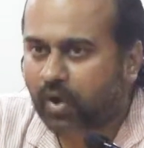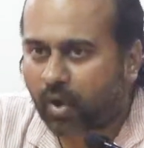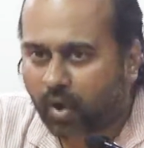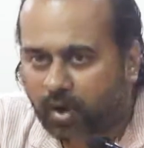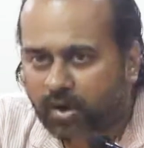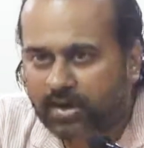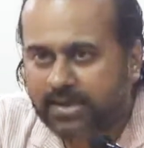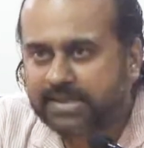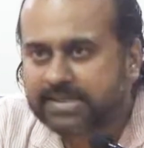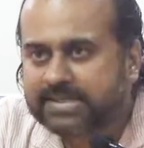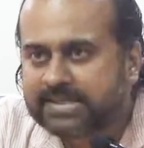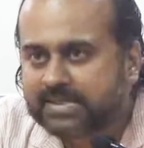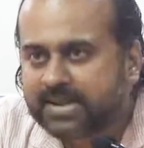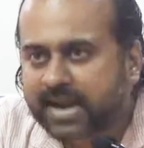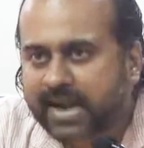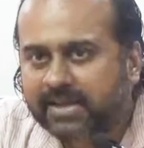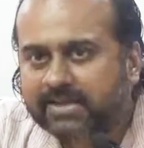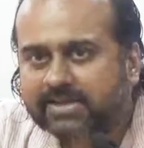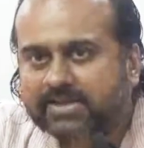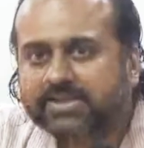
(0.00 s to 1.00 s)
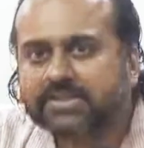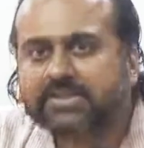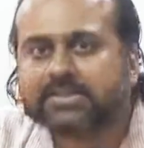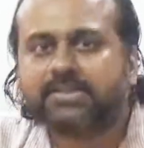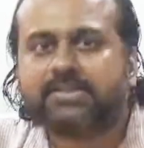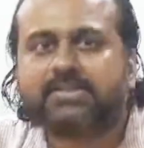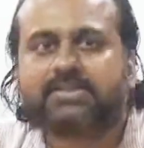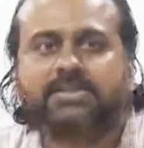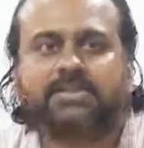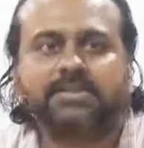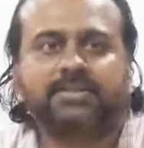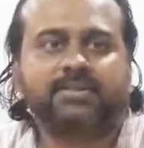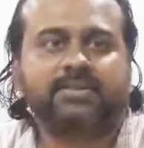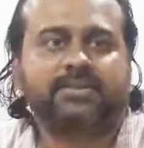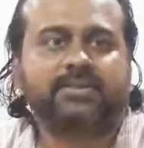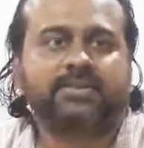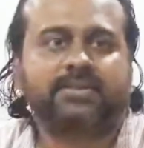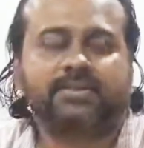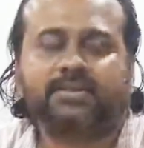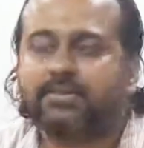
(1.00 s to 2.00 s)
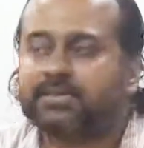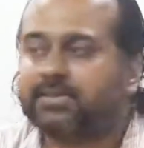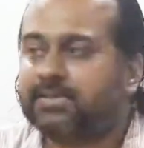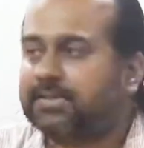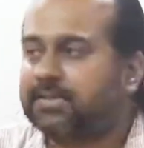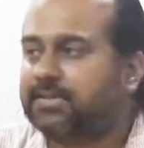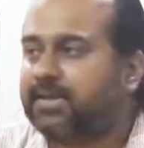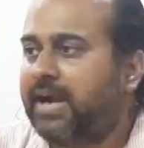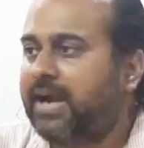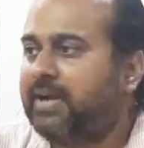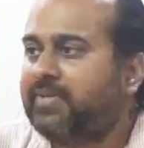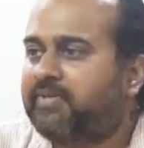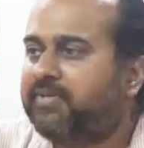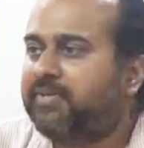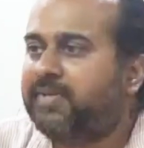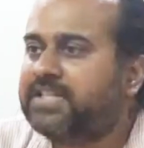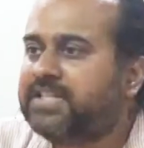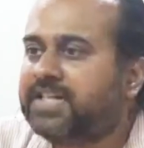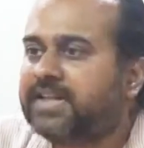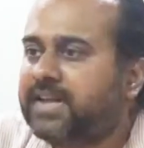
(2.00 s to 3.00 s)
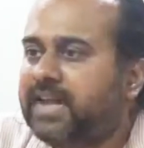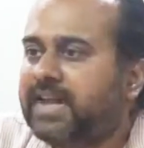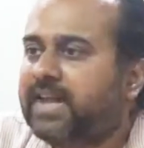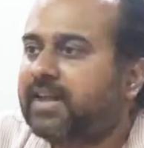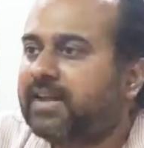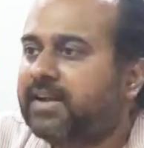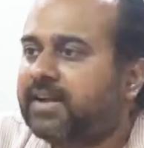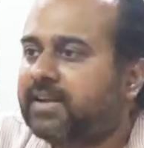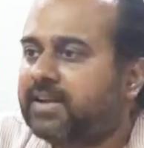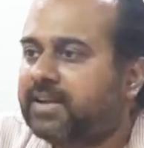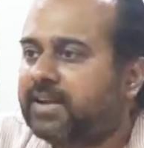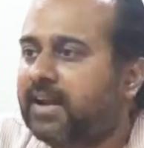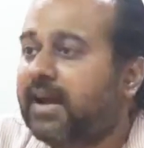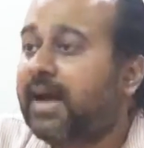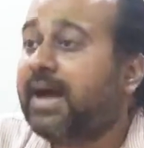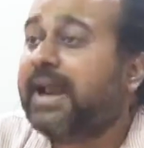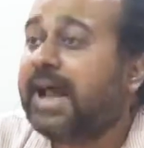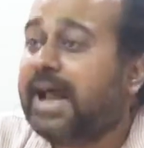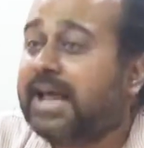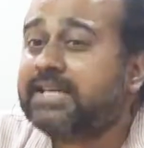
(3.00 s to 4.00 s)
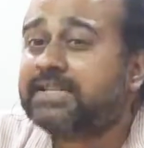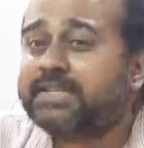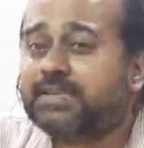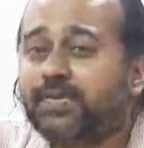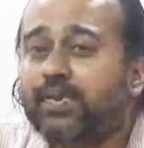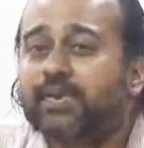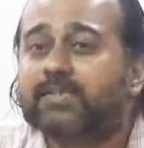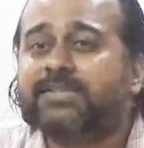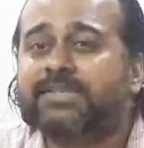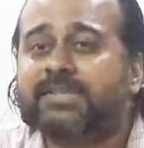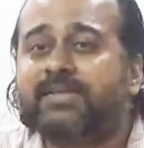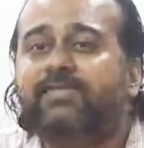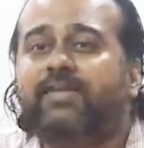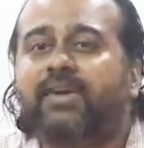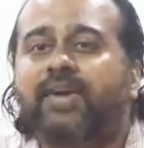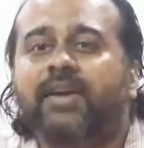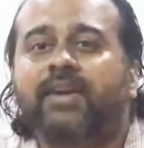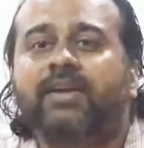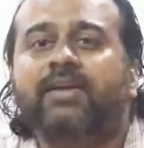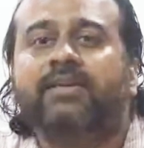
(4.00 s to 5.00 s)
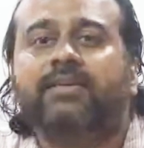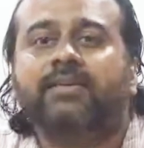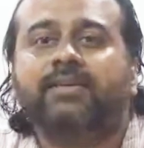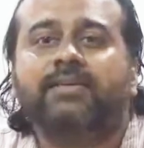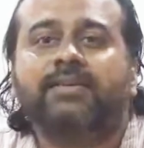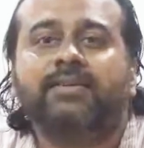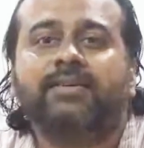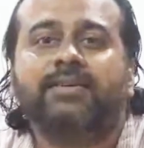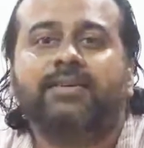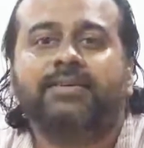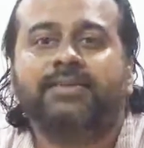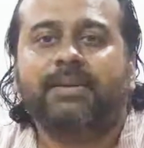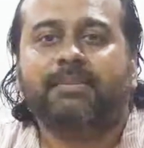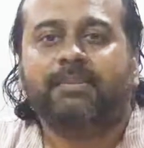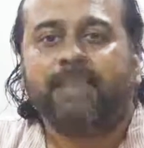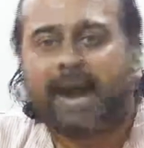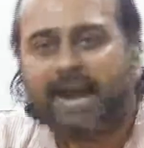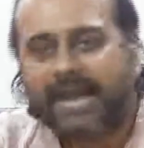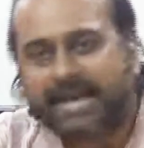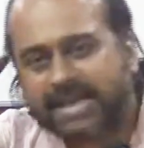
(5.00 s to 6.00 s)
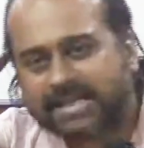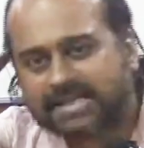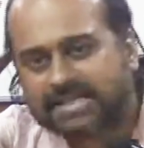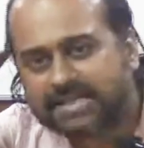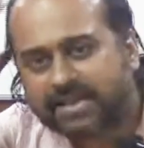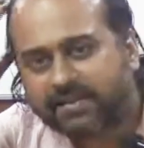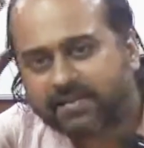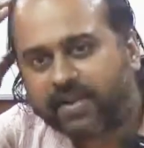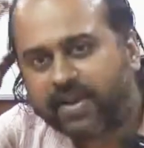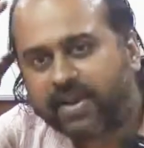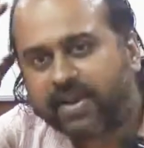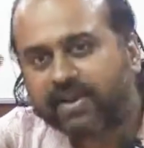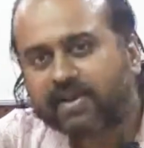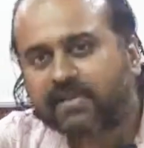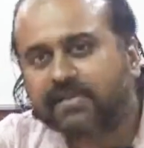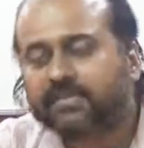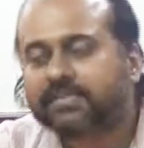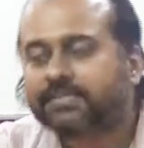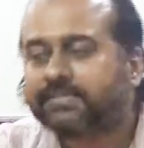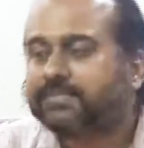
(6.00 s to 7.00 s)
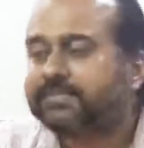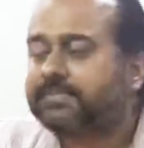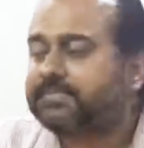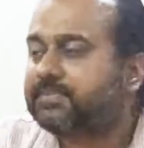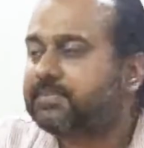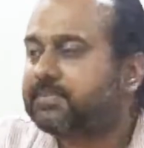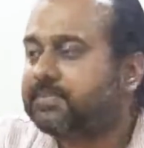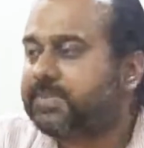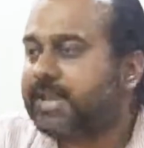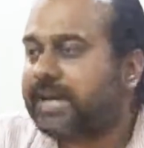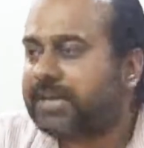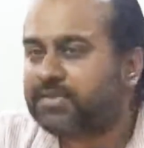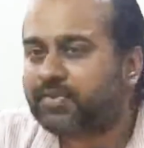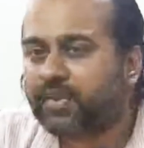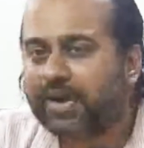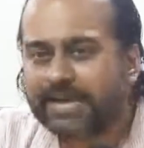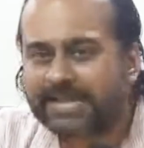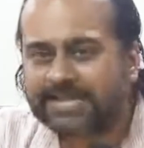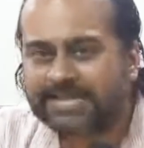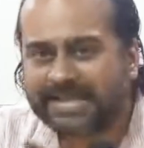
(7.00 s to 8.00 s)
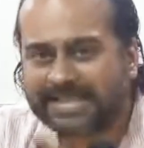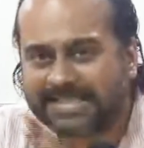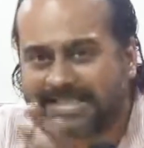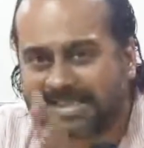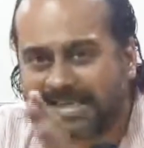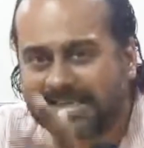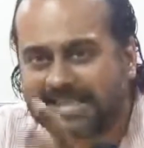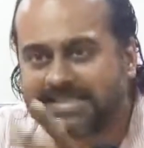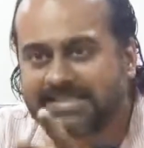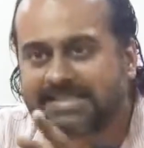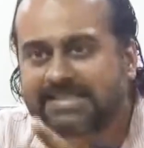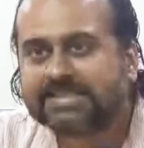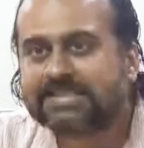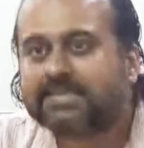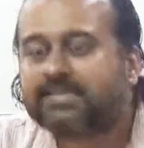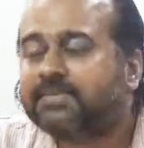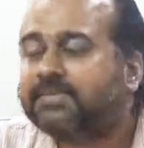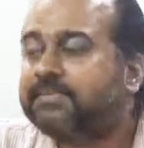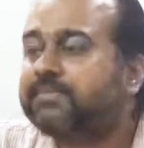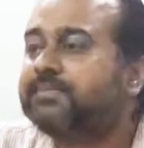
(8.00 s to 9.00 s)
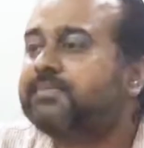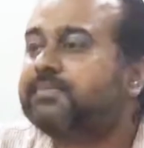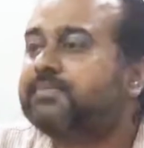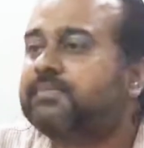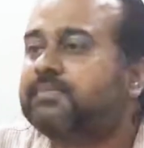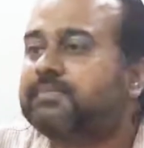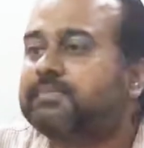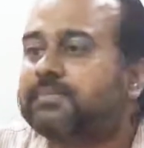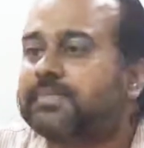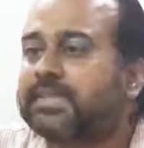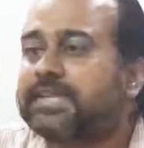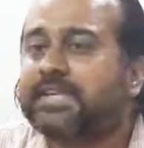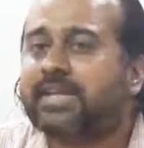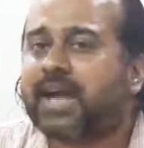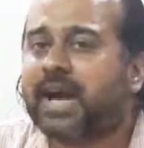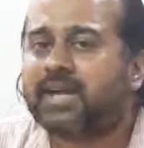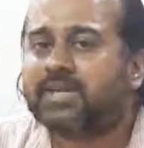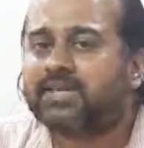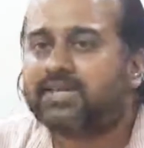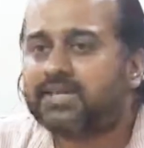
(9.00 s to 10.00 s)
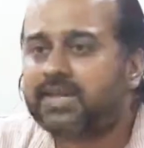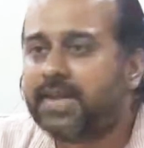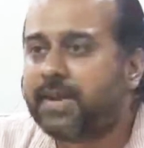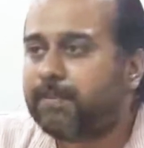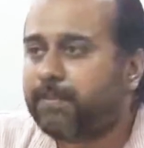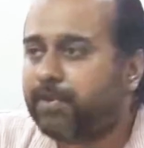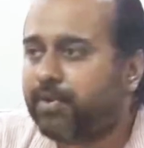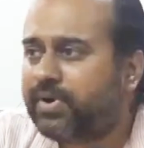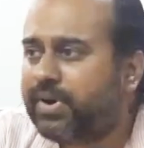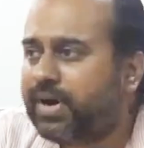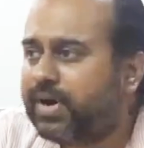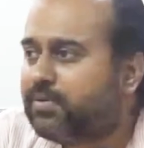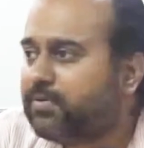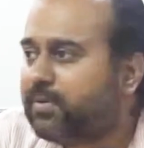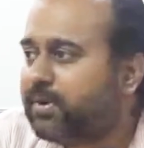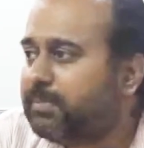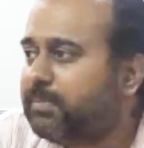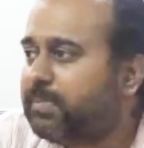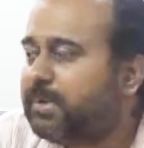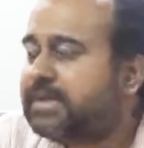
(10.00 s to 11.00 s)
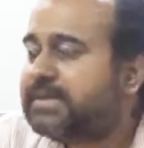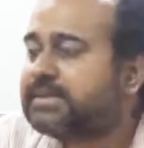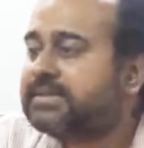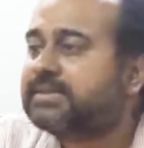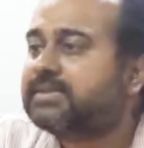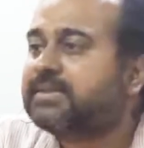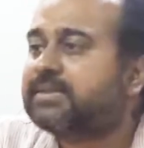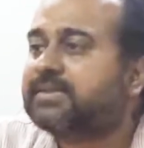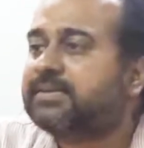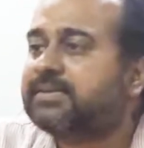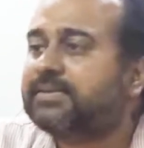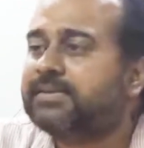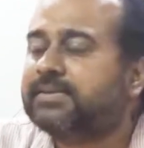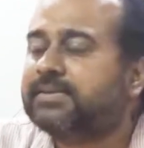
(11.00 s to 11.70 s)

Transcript: all distractions and fidgeting arise from suffering. The mind is suffering. That's why it is restless. It can't stay put at one place.